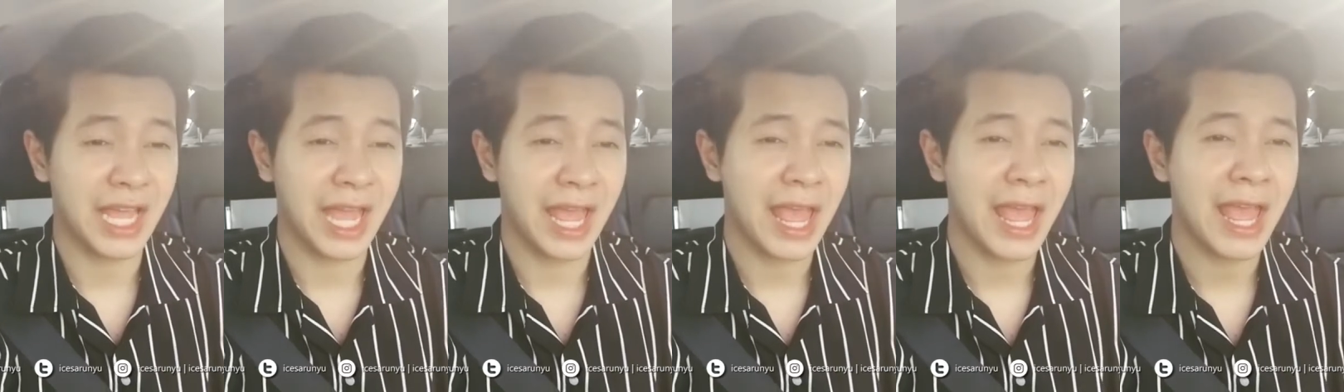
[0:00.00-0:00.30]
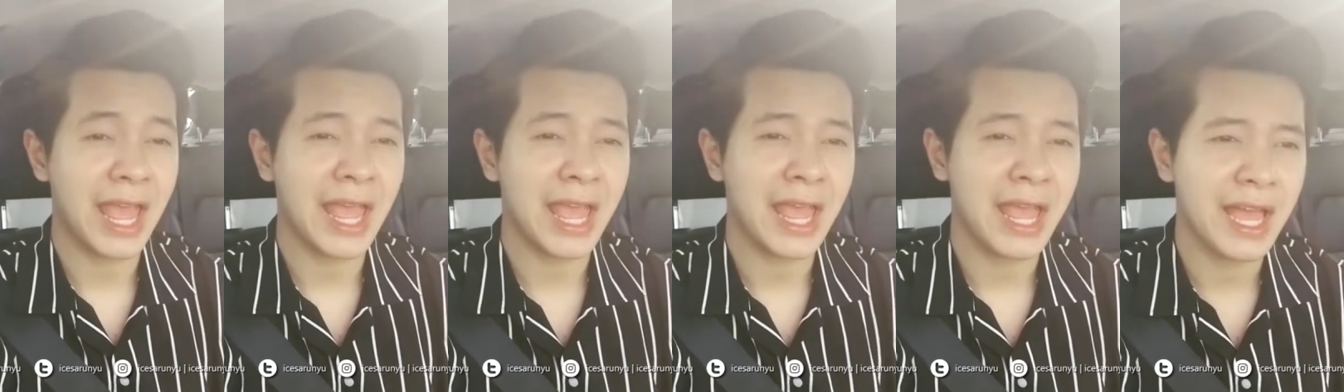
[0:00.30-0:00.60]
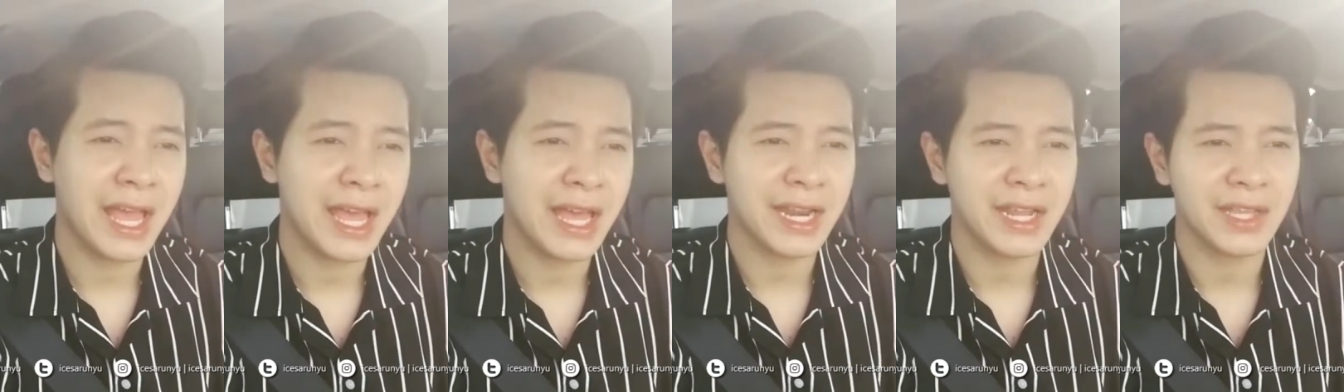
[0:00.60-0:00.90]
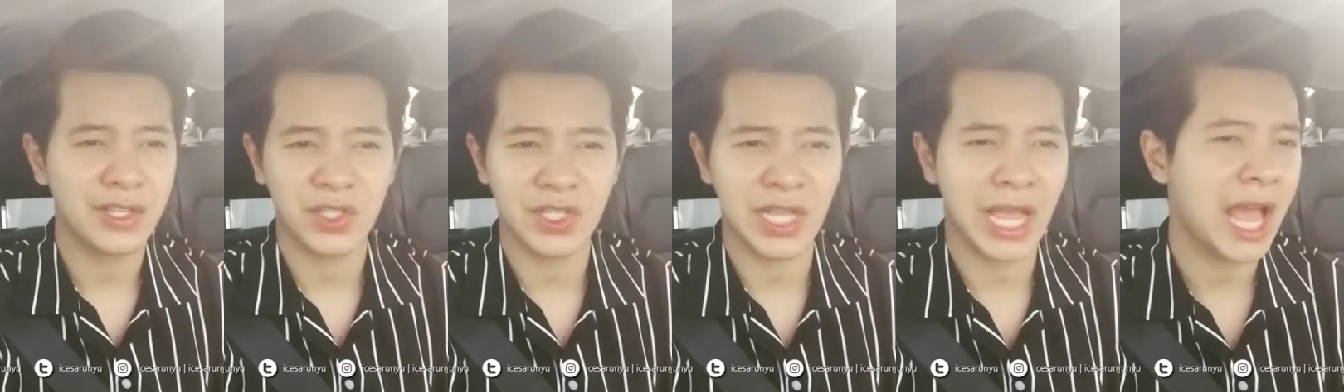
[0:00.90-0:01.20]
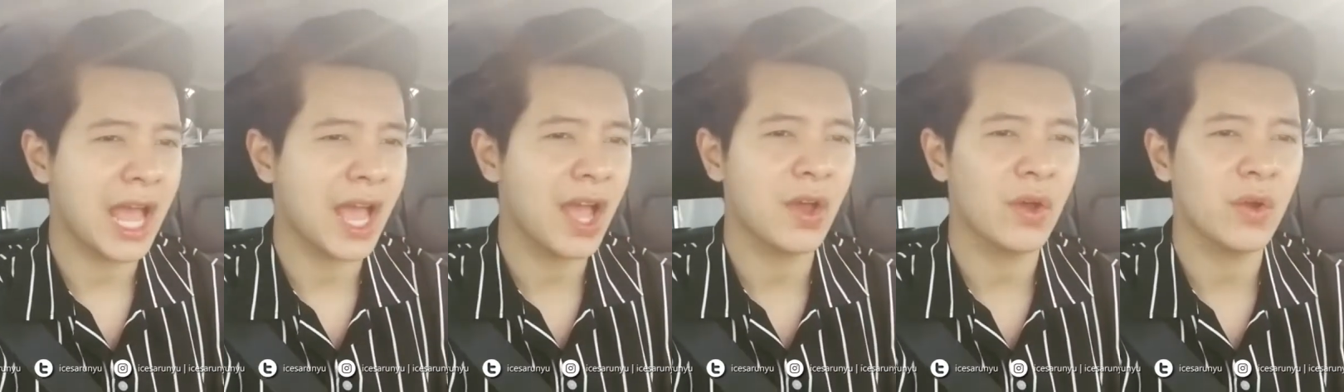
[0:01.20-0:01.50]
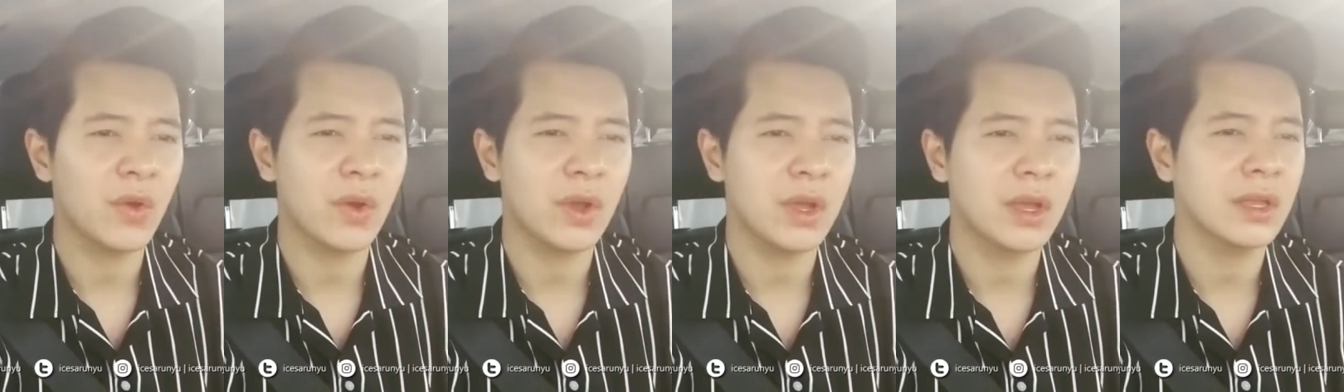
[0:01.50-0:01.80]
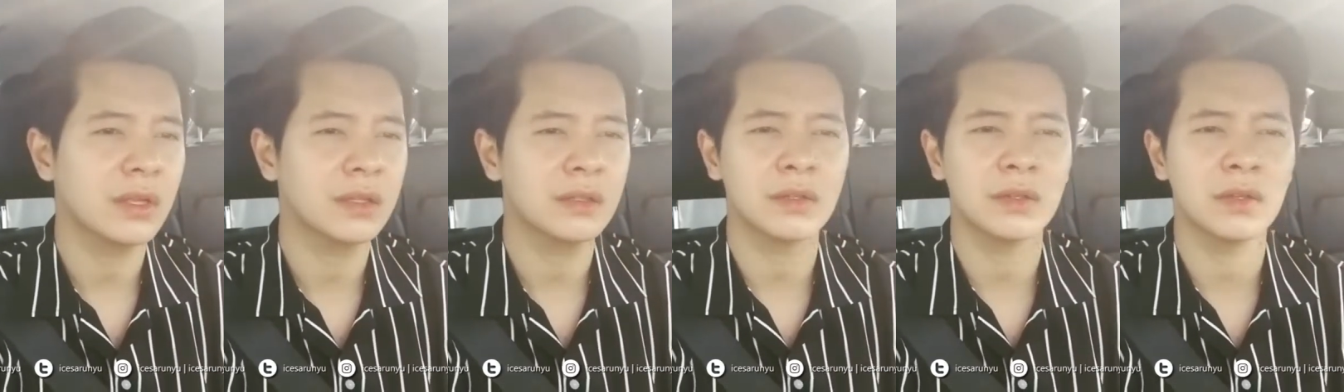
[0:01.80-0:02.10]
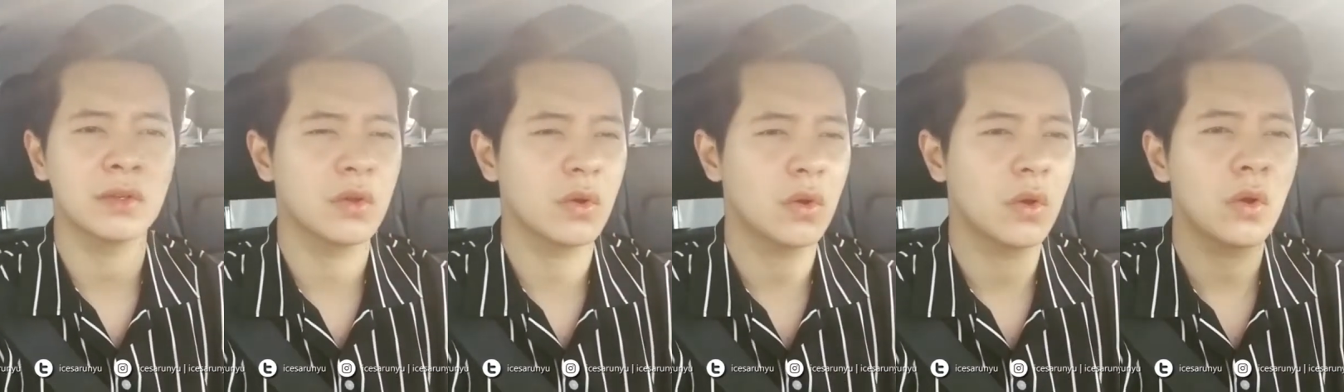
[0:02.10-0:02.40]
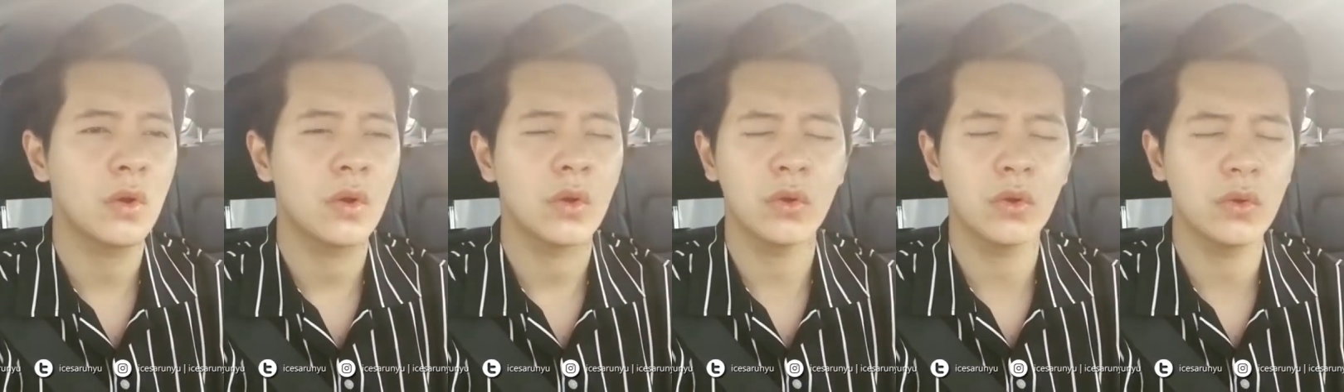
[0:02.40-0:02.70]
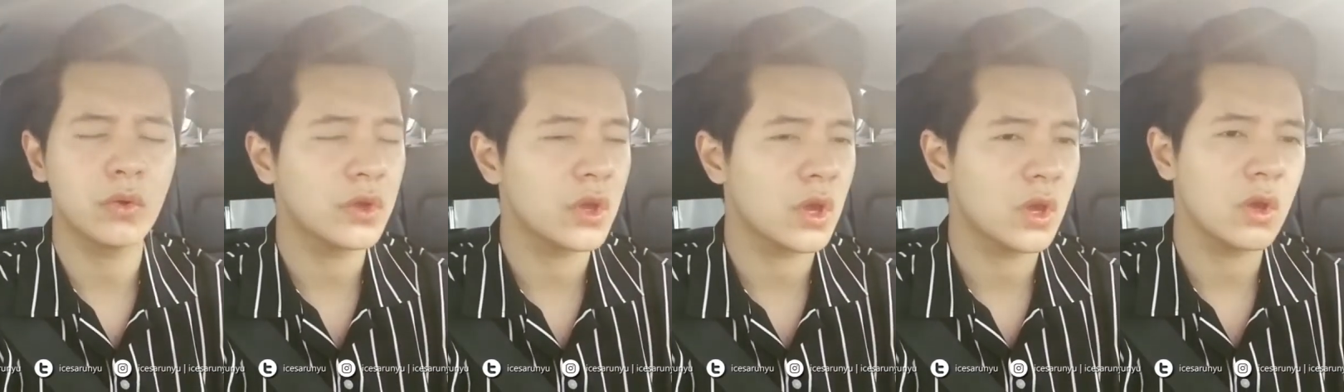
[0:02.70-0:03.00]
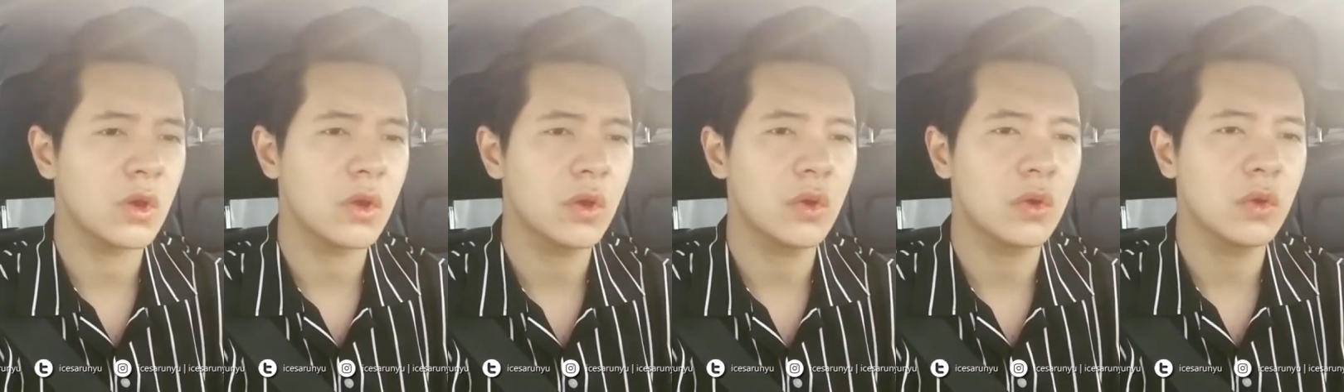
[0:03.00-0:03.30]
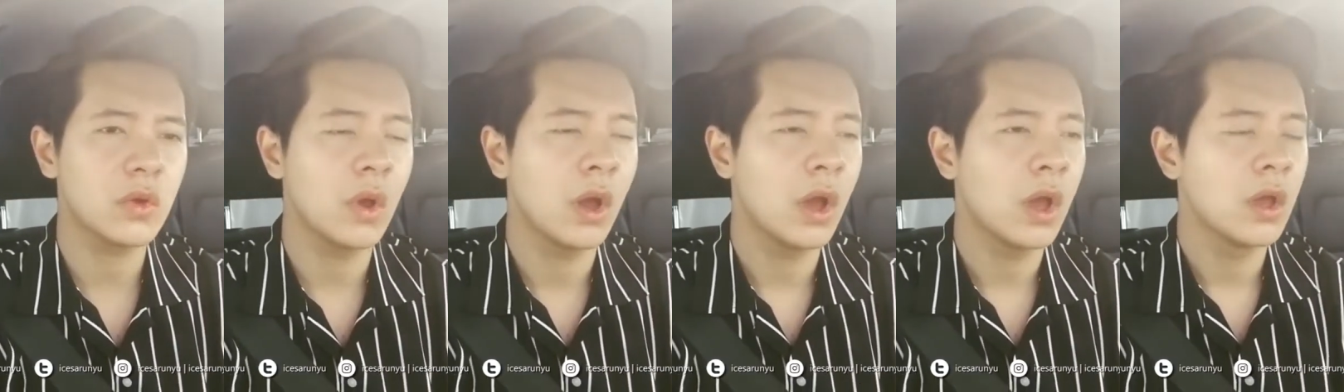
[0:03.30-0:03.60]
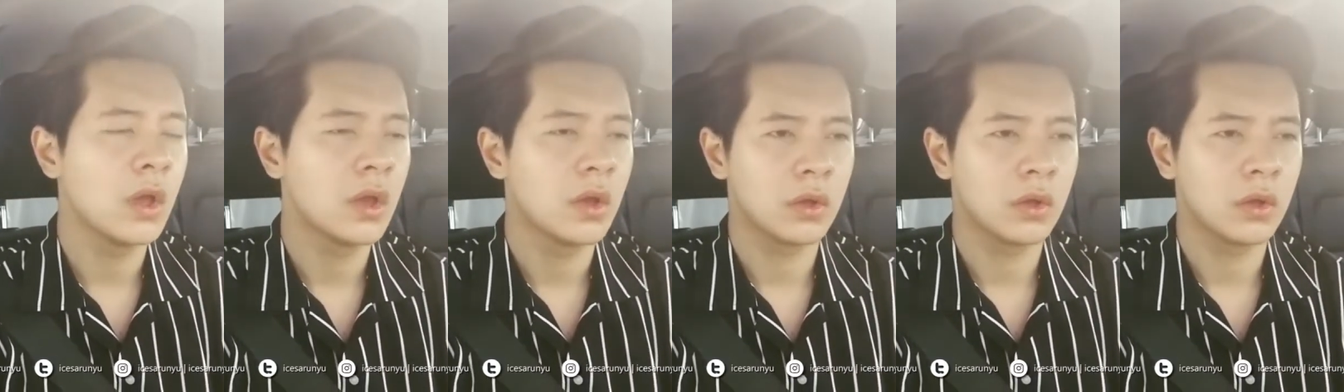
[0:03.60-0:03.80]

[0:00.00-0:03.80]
That is how I know you.